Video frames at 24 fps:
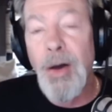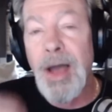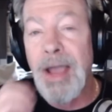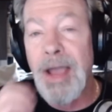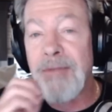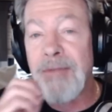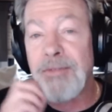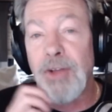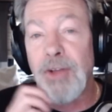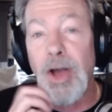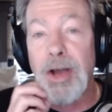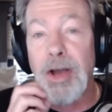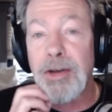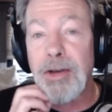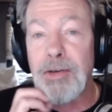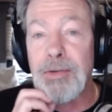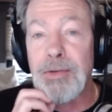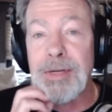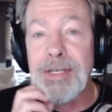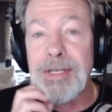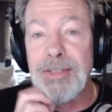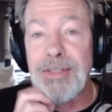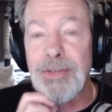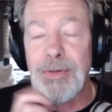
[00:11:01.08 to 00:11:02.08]
I've talked
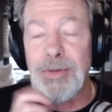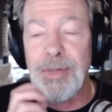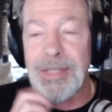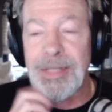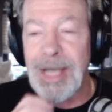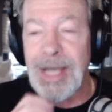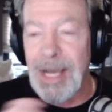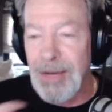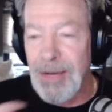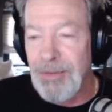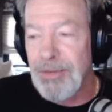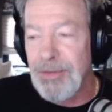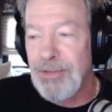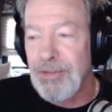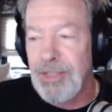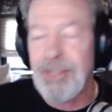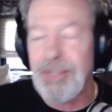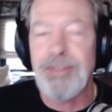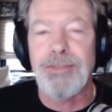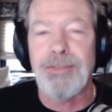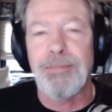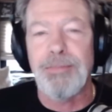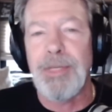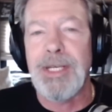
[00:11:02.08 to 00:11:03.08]
her into it. Now that
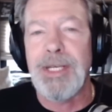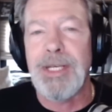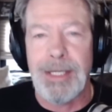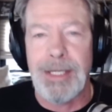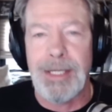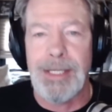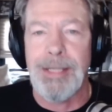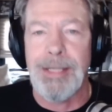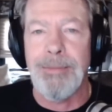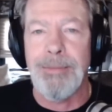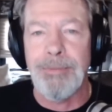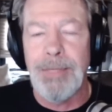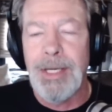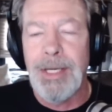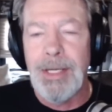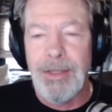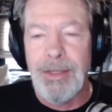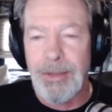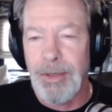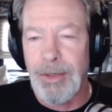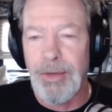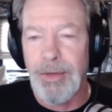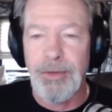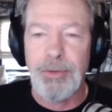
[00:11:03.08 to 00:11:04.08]
she's become,
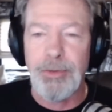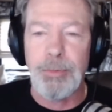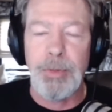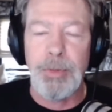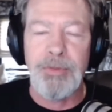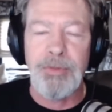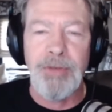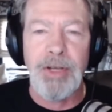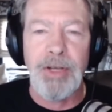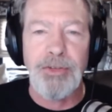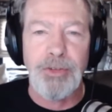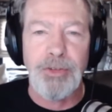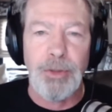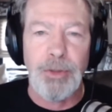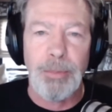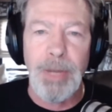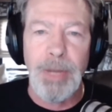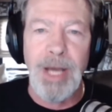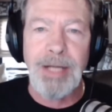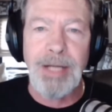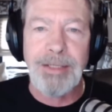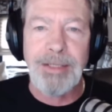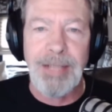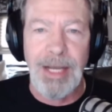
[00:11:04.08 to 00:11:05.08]
this professional
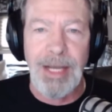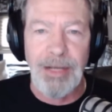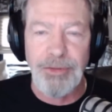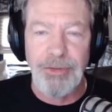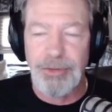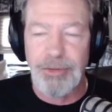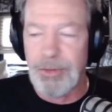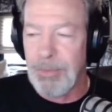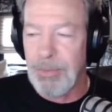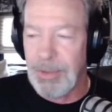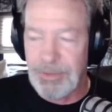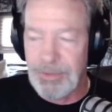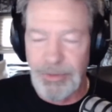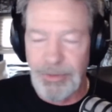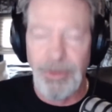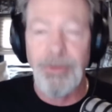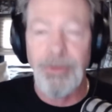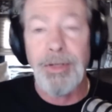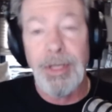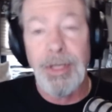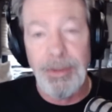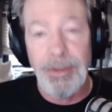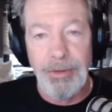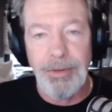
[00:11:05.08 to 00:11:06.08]
podcaster amongst all
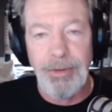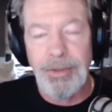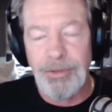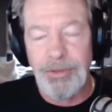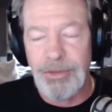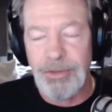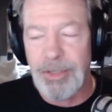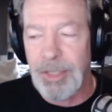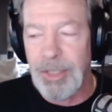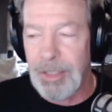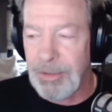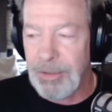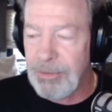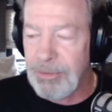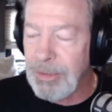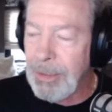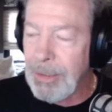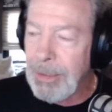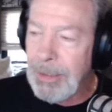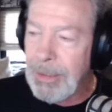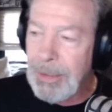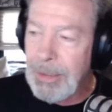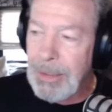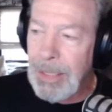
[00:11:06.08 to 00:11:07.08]
the other things she does,
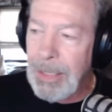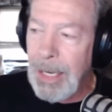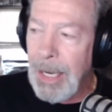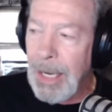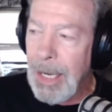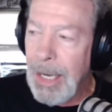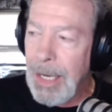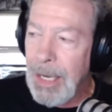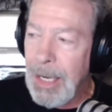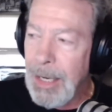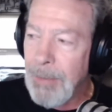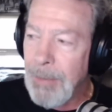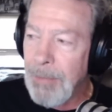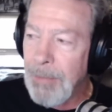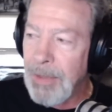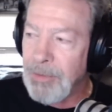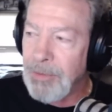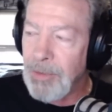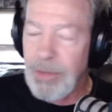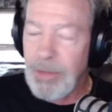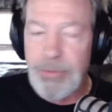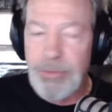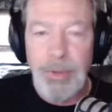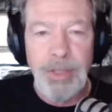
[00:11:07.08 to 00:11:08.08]
I
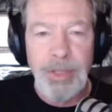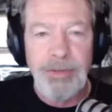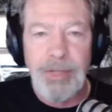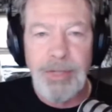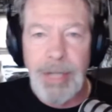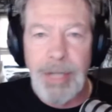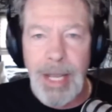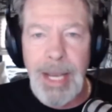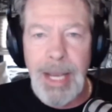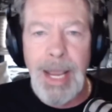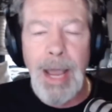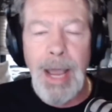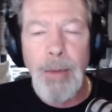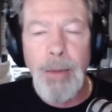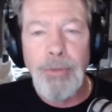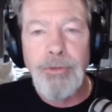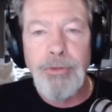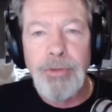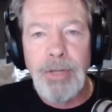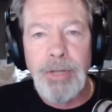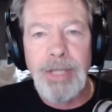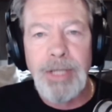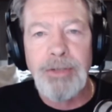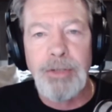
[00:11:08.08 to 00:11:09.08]
talked to her and I said, hey, how
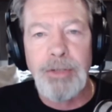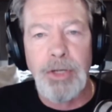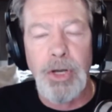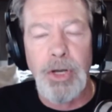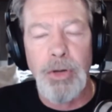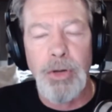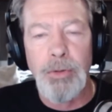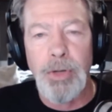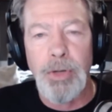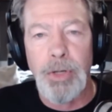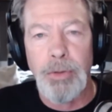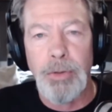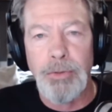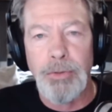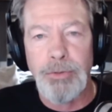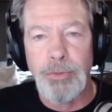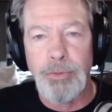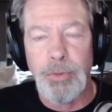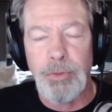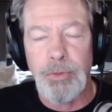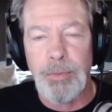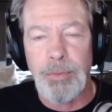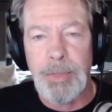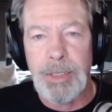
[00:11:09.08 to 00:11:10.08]
would you like to
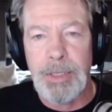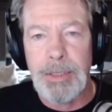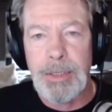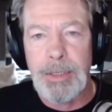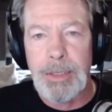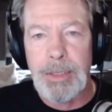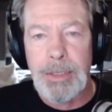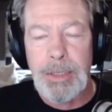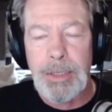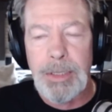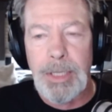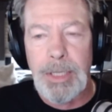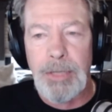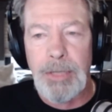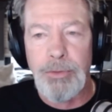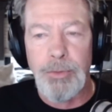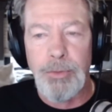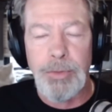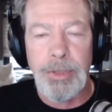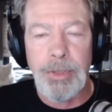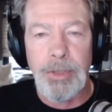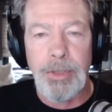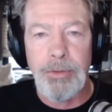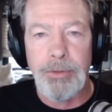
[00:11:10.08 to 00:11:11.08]
co-host with me and
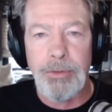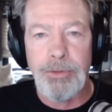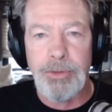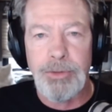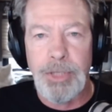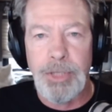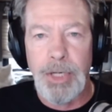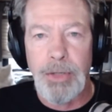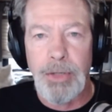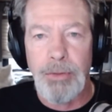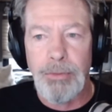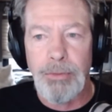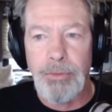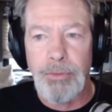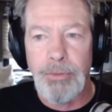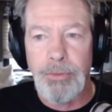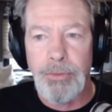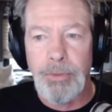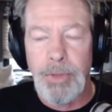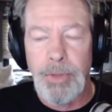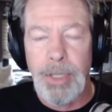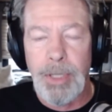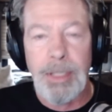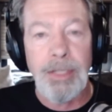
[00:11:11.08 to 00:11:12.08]
do another show,
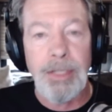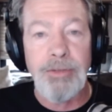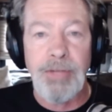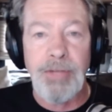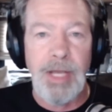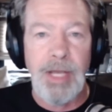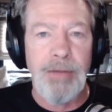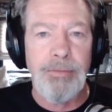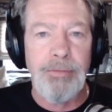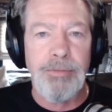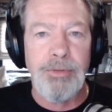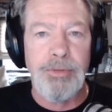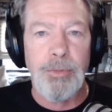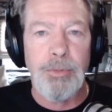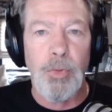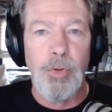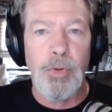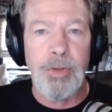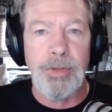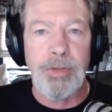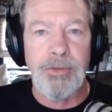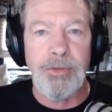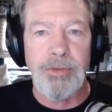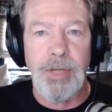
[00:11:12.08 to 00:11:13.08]
and let's have some
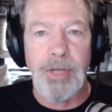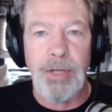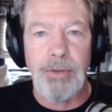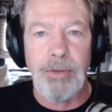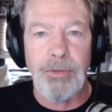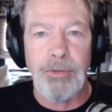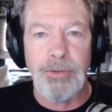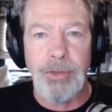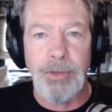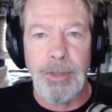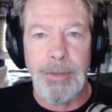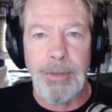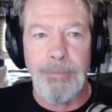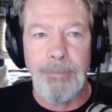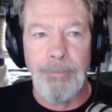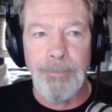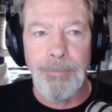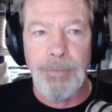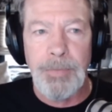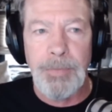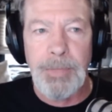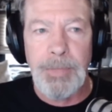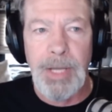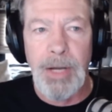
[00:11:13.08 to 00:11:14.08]
more insiders on.
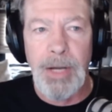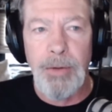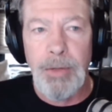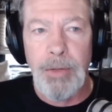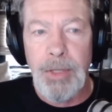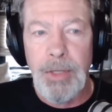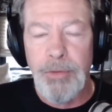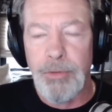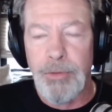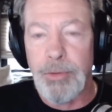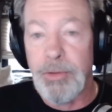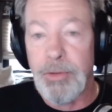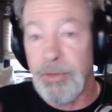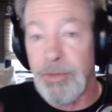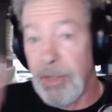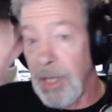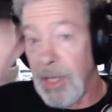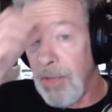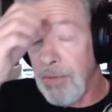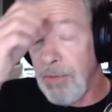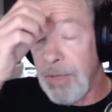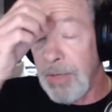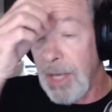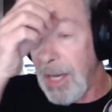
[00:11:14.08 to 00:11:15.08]
Now, there is
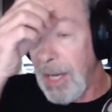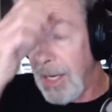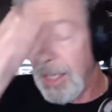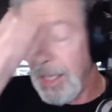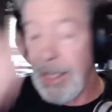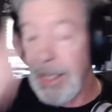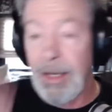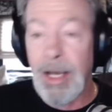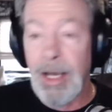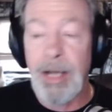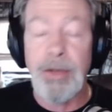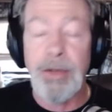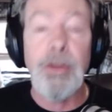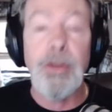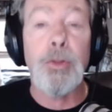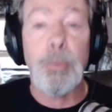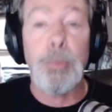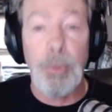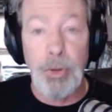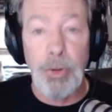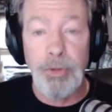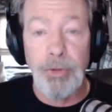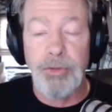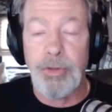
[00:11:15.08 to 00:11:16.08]
another guy, another
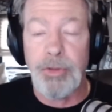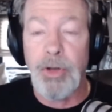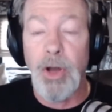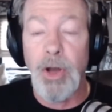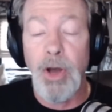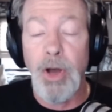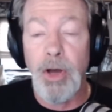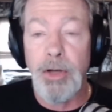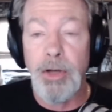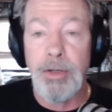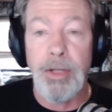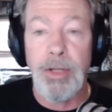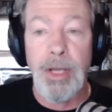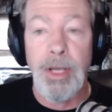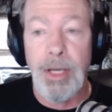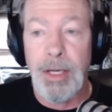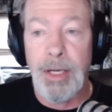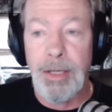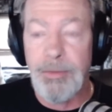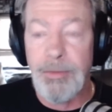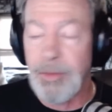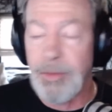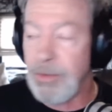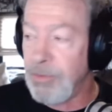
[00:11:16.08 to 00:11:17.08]
person on
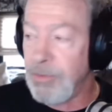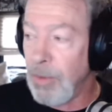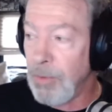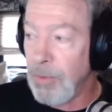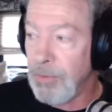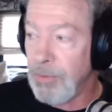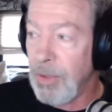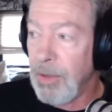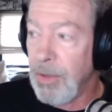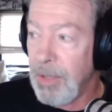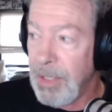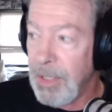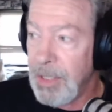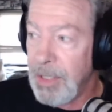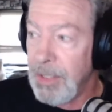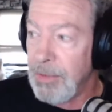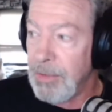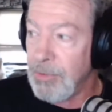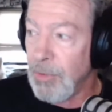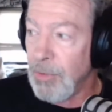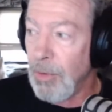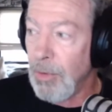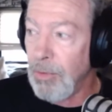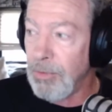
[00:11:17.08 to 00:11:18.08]
that's out there. He
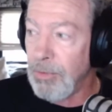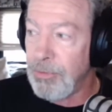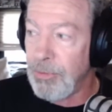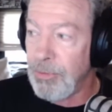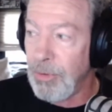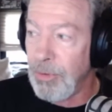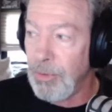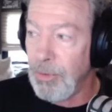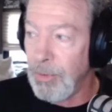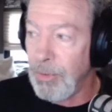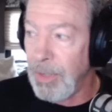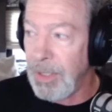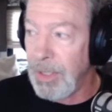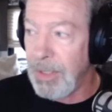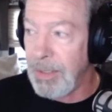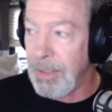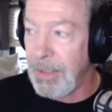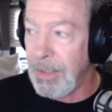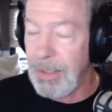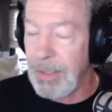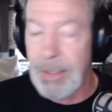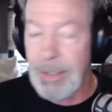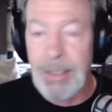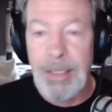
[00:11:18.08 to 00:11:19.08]
is also
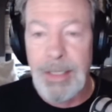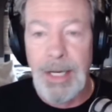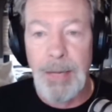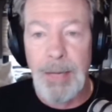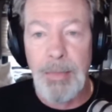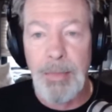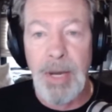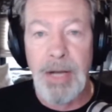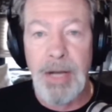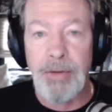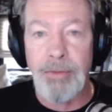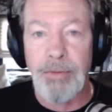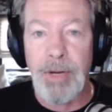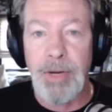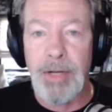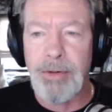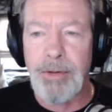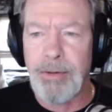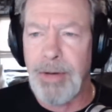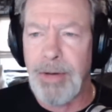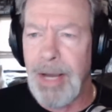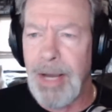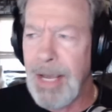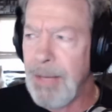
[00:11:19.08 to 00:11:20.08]
a
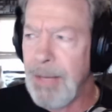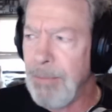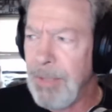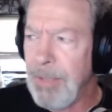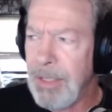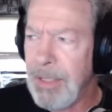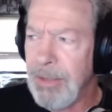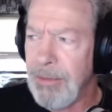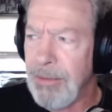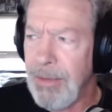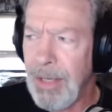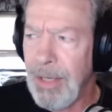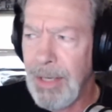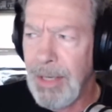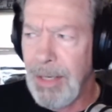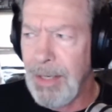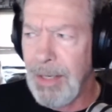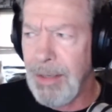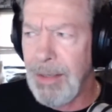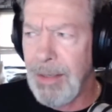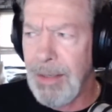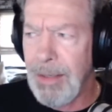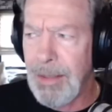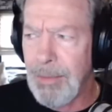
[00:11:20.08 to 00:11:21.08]
moderator or admin
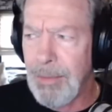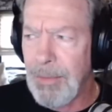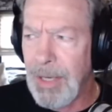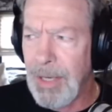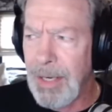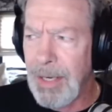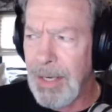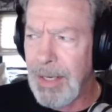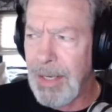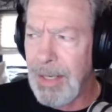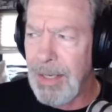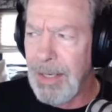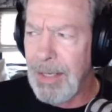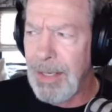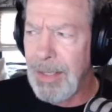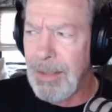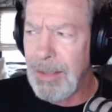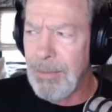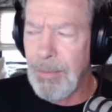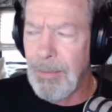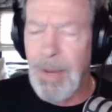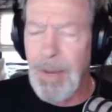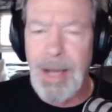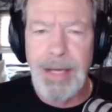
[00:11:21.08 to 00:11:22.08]

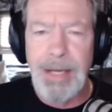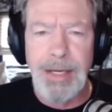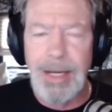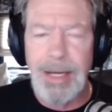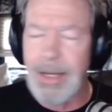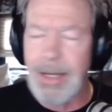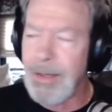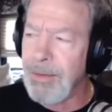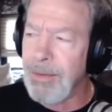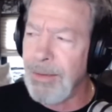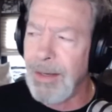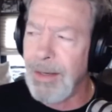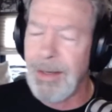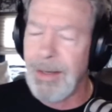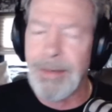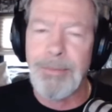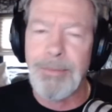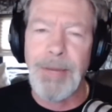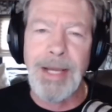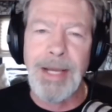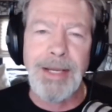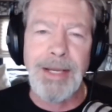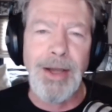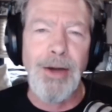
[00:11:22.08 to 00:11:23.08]
or Mike, I don't know.
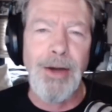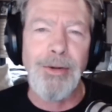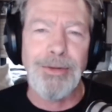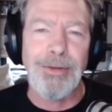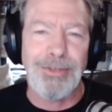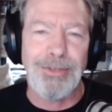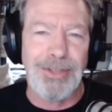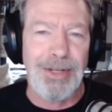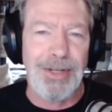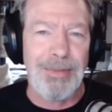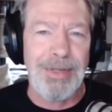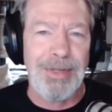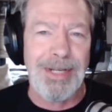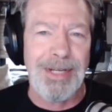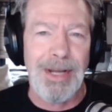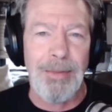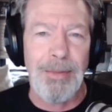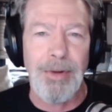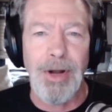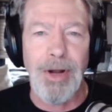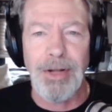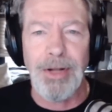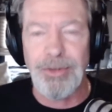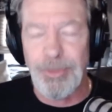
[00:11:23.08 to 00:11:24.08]
Mike Owen's going to be
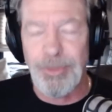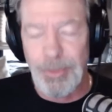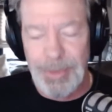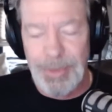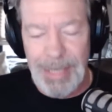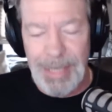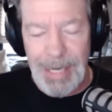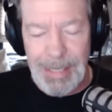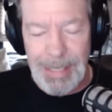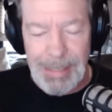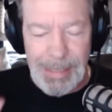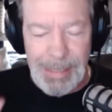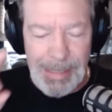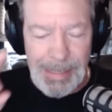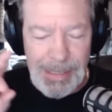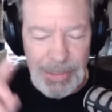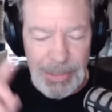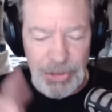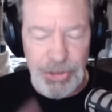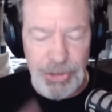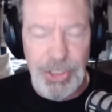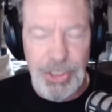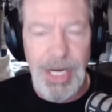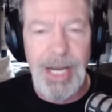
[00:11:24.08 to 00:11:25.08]
coming on. So we got
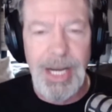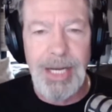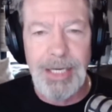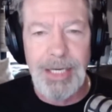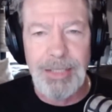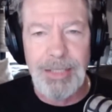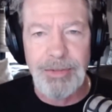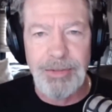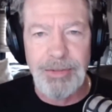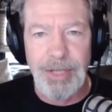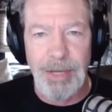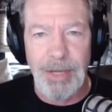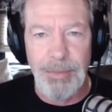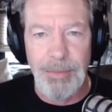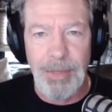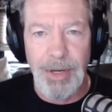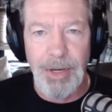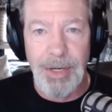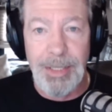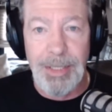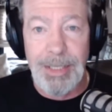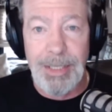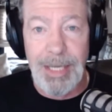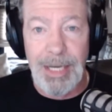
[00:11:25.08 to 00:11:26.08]
Shannon's coming
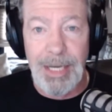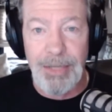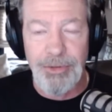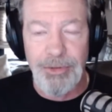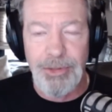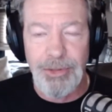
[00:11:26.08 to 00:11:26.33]
on again.